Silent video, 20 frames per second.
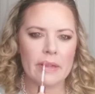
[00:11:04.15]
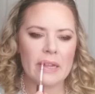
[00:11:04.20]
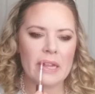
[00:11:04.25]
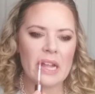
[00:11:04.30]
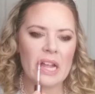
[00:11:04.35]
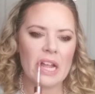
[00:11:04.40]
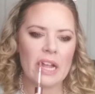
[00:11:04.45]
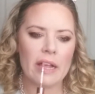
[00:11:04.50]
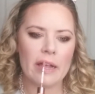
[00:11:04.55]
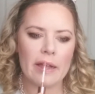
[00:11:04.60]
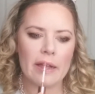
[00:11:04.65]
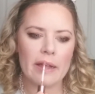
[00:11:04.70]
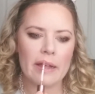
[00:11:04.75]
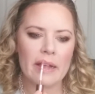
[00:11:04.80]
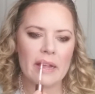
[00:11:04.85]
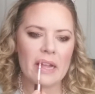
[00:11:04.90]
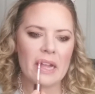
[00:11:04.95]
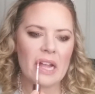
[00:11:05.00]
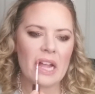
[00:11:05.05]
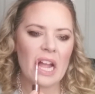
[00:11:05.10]
by the
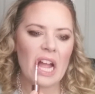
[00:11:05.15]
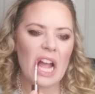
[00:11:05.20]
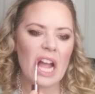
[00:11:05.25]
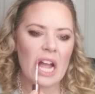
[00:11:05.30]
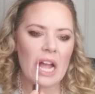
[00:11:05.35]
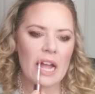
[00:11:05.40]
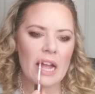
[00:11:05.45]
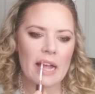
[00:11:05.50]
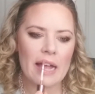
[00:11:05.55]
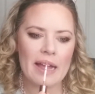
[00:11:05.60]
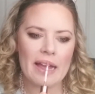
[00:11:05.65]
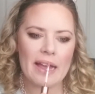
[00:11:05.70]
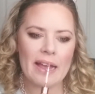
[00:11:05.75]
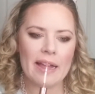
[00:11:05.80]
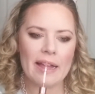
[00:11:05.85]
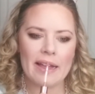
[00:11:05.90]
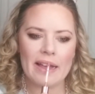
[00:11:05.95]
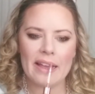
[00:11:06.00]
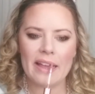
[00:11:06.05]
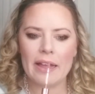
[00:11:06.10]
Steve Laurant
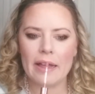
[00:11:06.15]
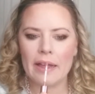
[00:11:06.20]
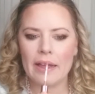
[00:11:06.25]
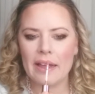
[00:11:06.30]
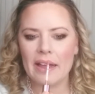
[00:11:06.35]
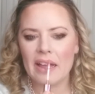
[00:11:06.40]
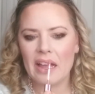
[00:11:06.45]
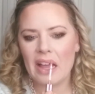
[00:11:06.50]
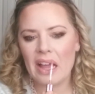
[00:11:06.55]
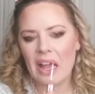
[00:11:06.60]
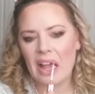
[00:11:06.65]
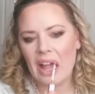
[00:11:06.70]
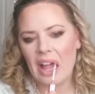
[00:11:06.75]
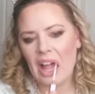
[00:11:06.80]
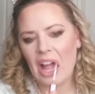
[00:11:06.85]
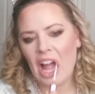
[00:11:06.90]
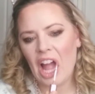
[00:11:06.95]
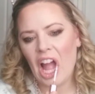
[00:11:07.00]
is not sticky.